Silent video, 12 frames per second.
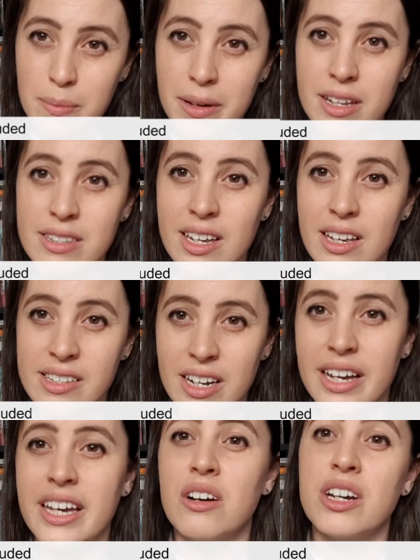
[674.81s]
ability is
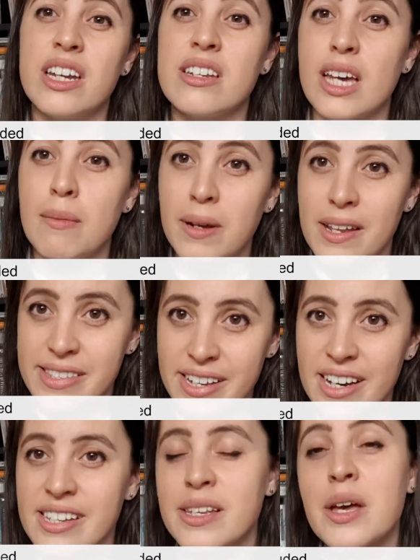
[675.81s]
like, oh you need to get blood
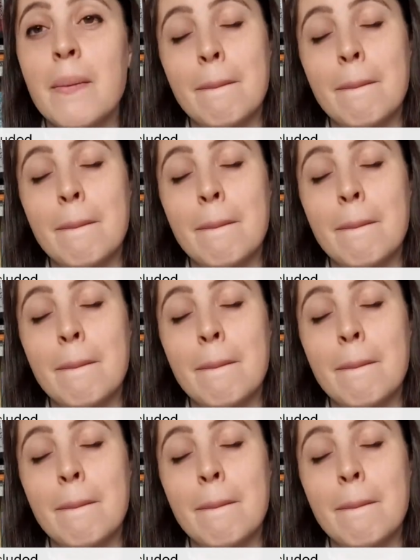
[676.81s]
tests,